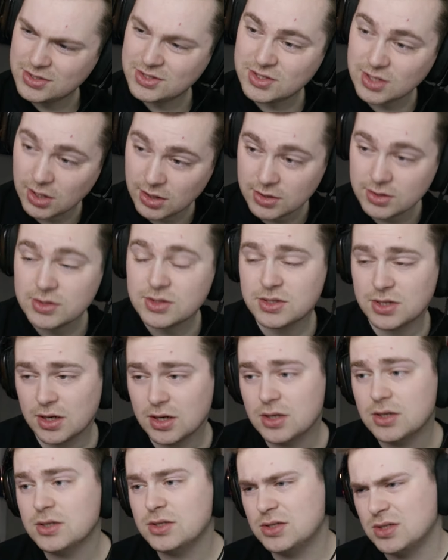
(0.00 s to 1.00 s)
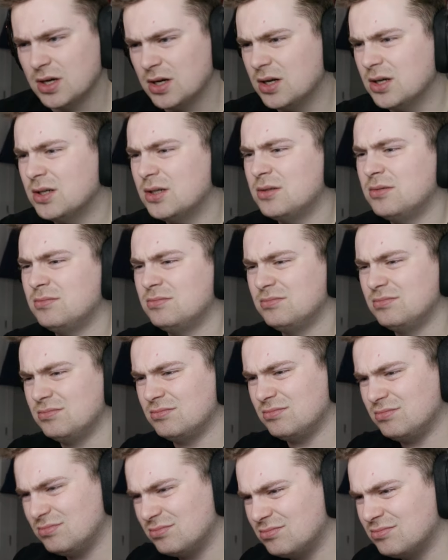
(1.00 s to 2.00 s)
Dun, dun,
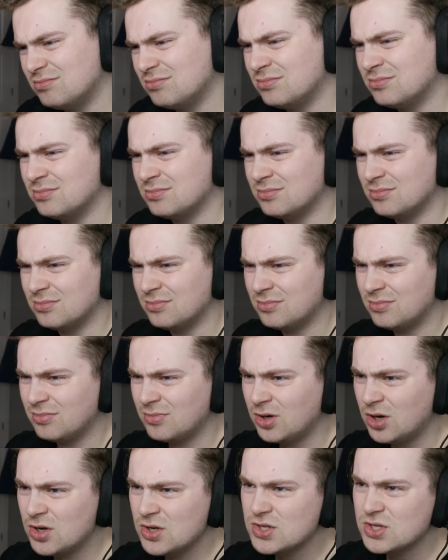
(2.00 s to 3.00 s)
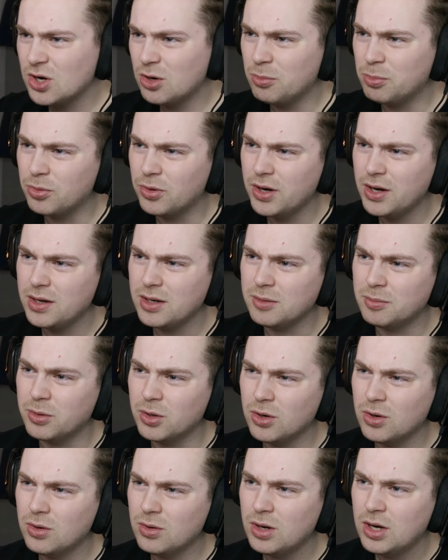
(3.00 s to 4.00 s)
dun. So pretty,
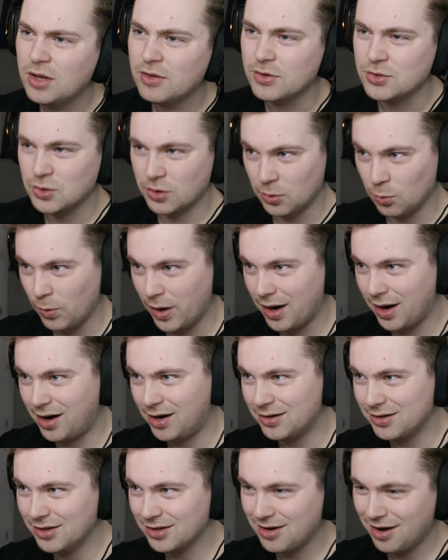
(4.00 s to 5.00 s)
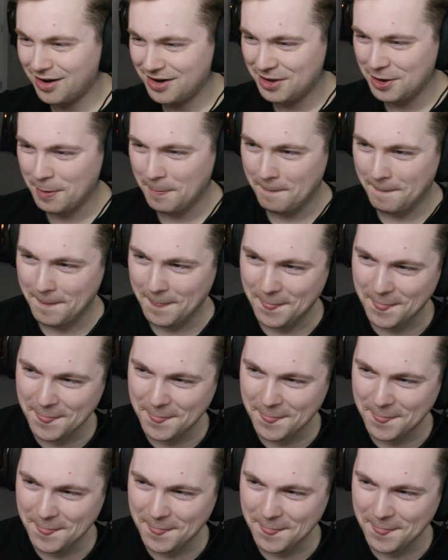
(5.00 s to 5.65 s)
bro. The sort of wet hair look on him.